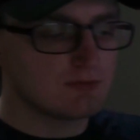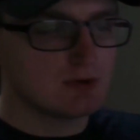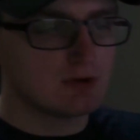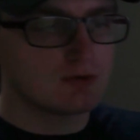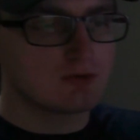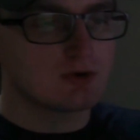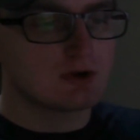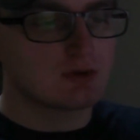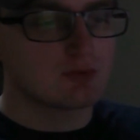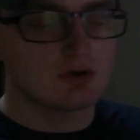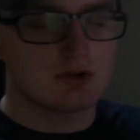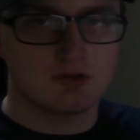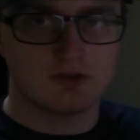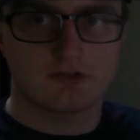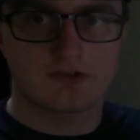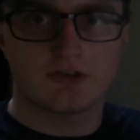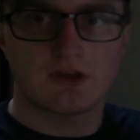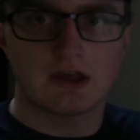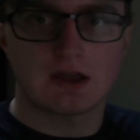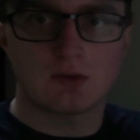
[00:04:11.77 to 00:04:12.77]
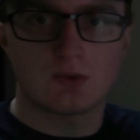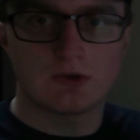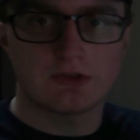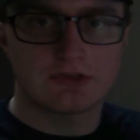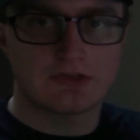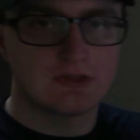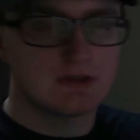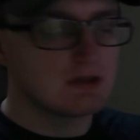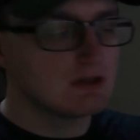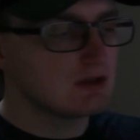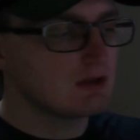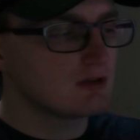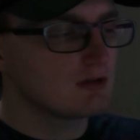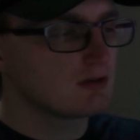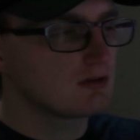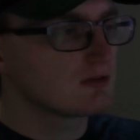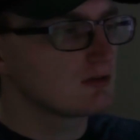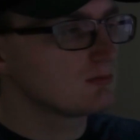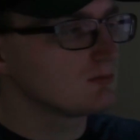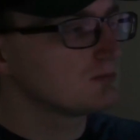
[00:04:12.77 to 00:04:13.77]
real quick what it looks like with the
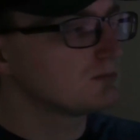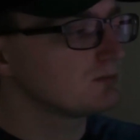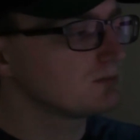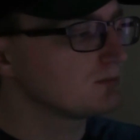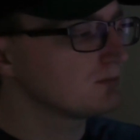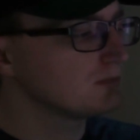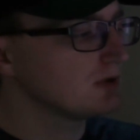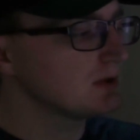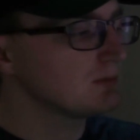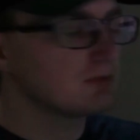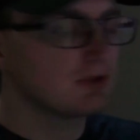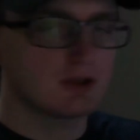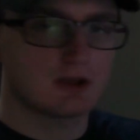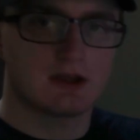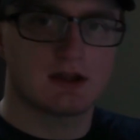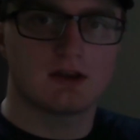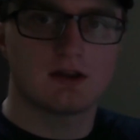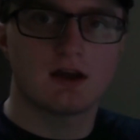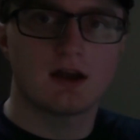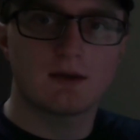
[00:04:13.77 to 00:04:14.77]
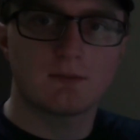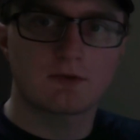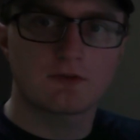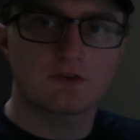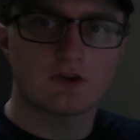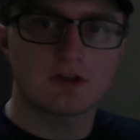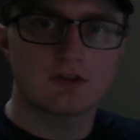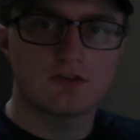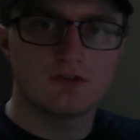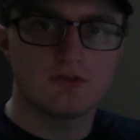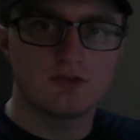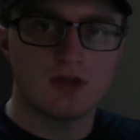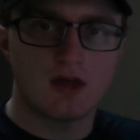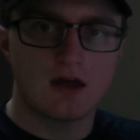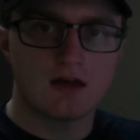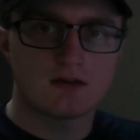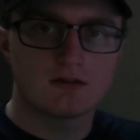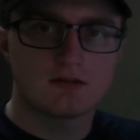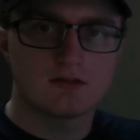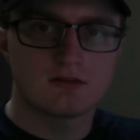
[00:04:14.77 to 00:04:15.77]
blade plug-in. I almost forgot to do that.